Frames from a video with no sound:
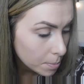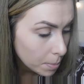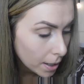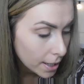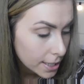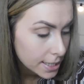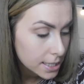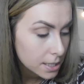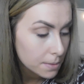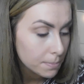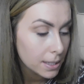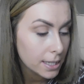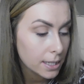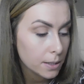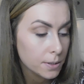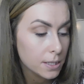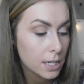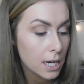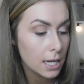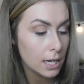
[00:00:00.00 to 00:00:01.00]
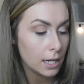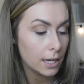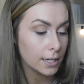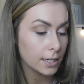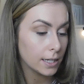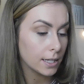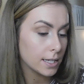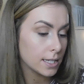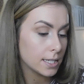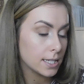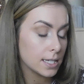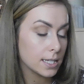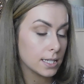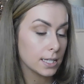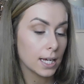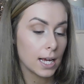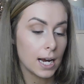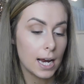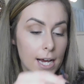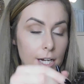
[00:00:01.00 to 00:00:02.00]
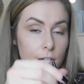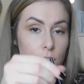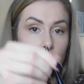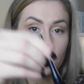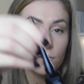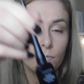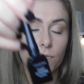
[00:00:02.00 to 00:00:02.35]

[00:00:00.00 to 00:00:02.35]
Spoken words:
to apply some liquid eyeliner. This is Collection